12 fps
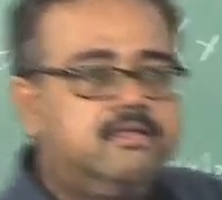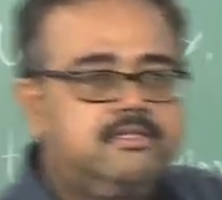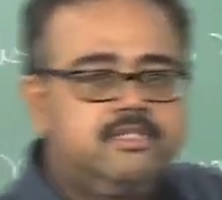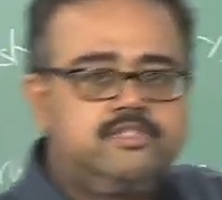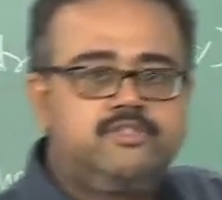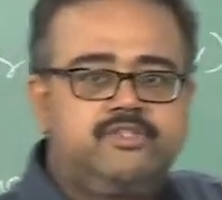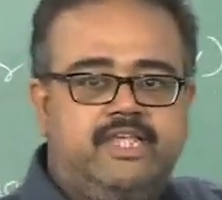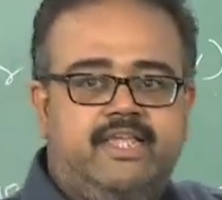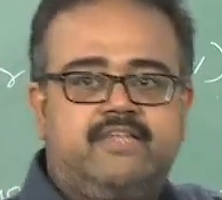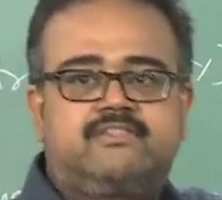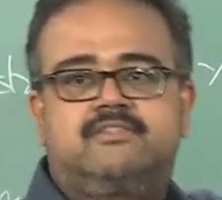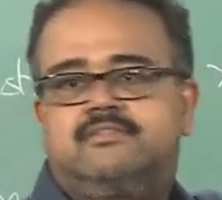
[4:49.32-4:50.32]
just using
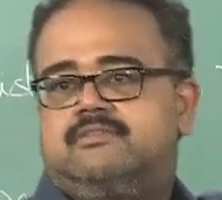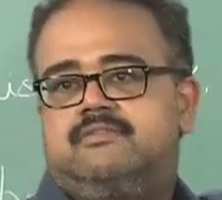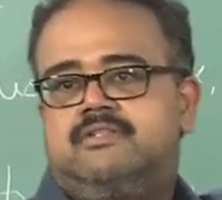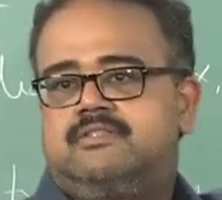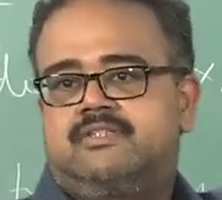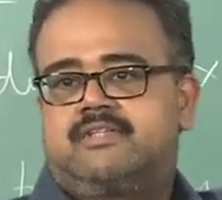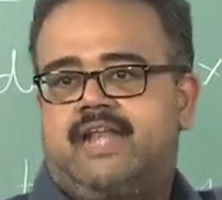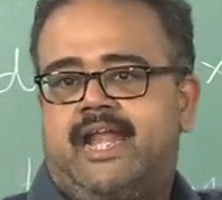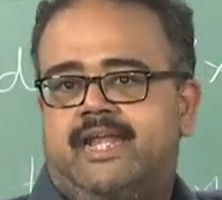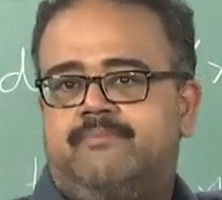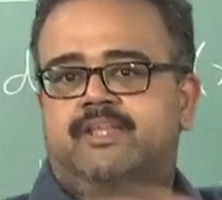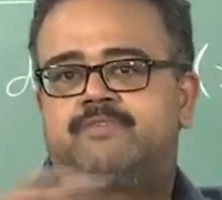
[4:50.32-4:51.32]
S and just
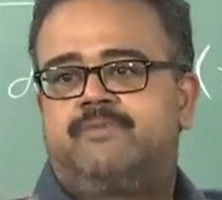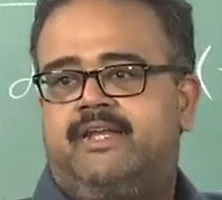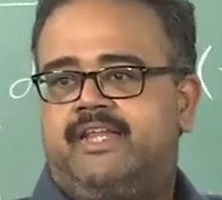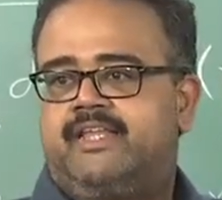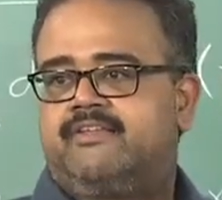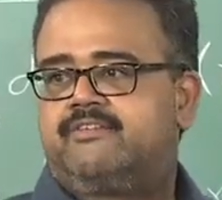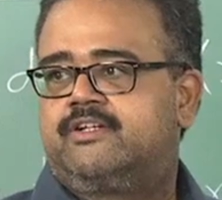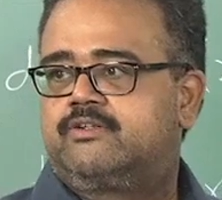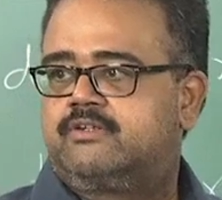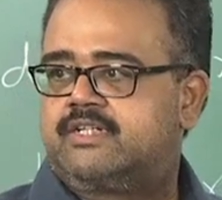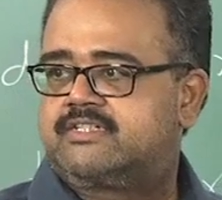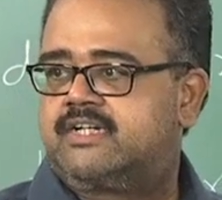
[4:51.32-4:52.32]
randomly splitting S
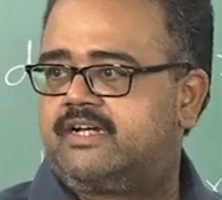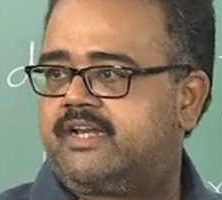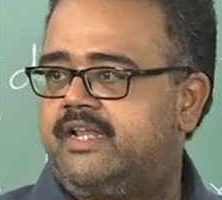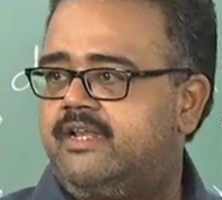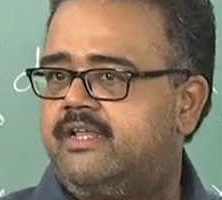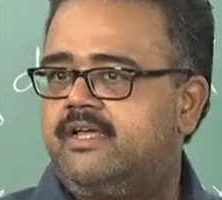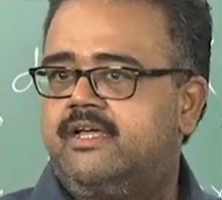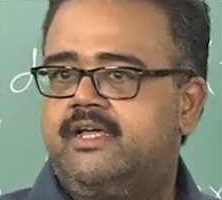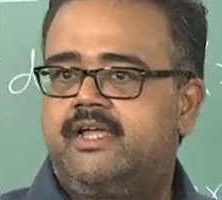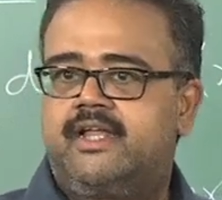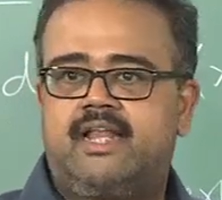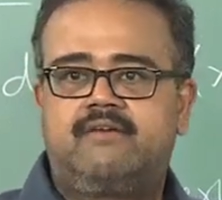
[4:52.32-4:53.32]
into test and train,
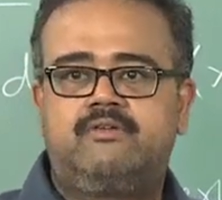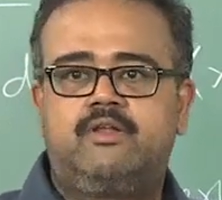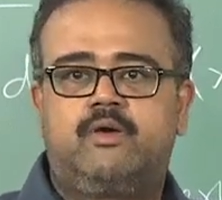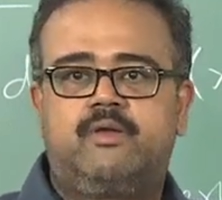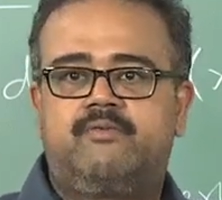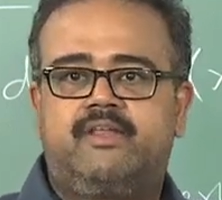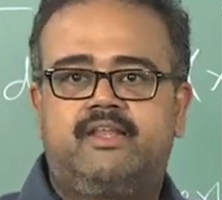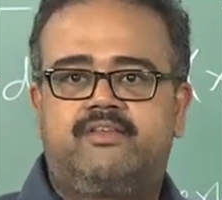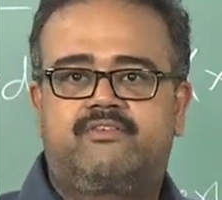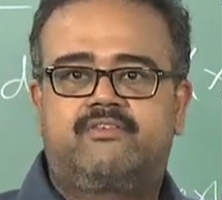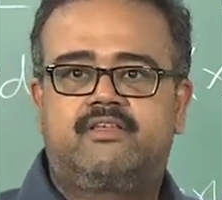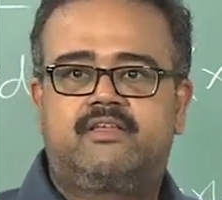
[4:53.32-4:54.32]
it will have a lower
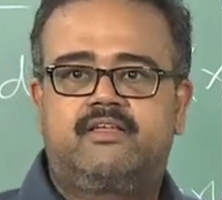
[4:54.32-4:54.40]
variance,